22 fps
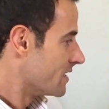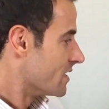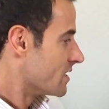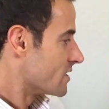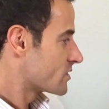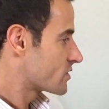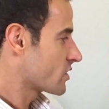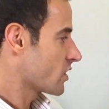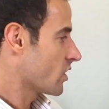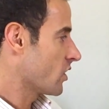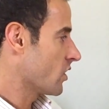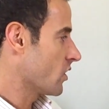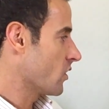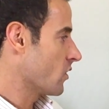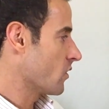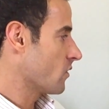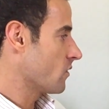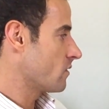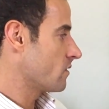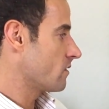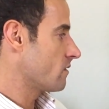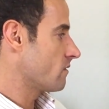
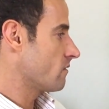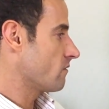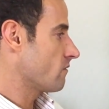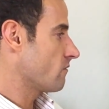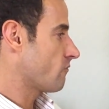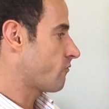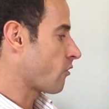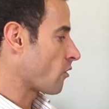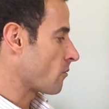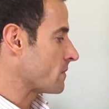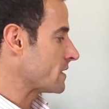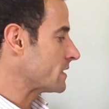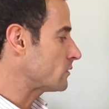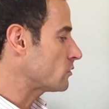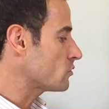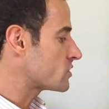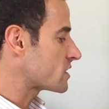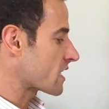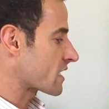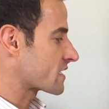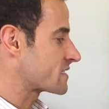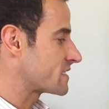So for me to
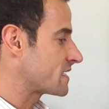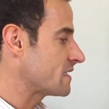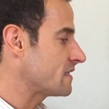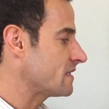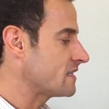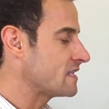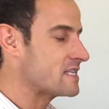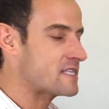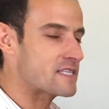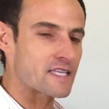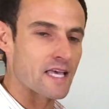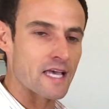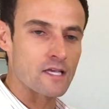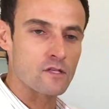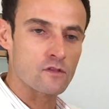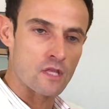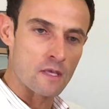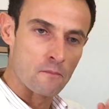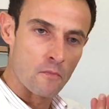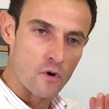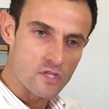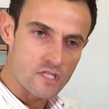succeed in this case,
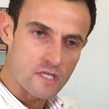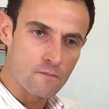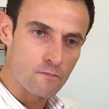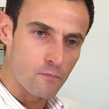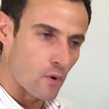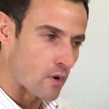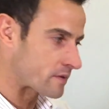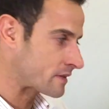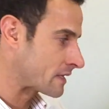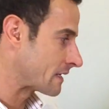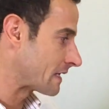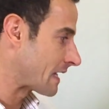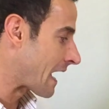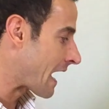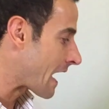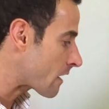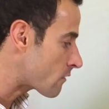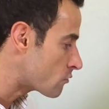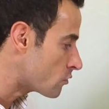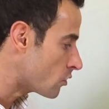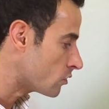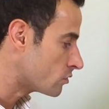the most important
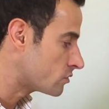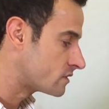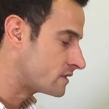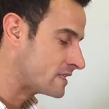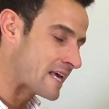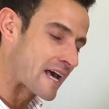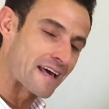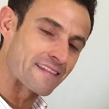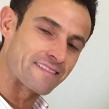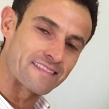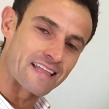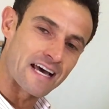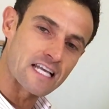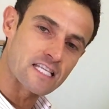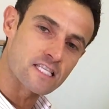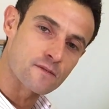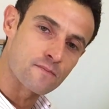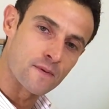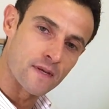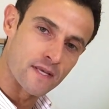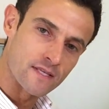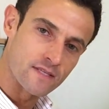are not the
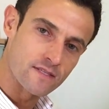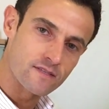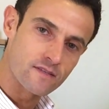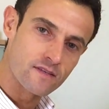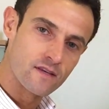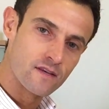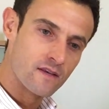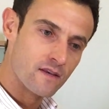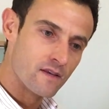attachments.